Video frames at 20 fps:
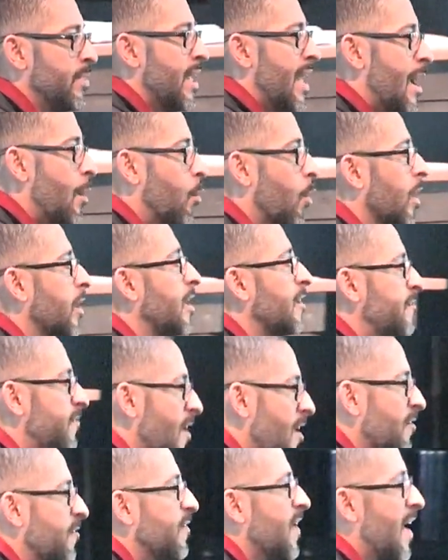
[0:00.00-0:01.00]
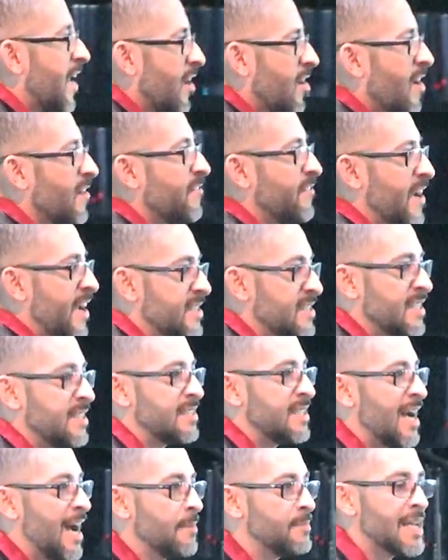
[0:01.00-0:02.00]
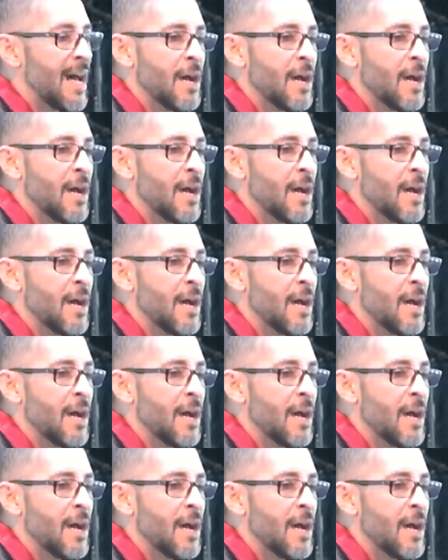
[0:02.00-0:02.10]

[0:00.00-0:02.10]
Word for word: And we're going to fall flat on our face at times.